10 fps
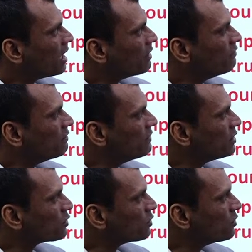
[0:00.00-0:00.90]
we will
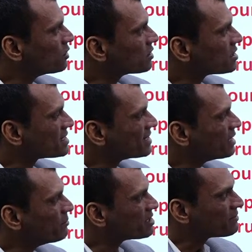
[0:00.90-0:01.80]
know the
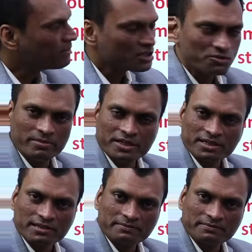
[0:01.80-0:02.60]
syllabus much better.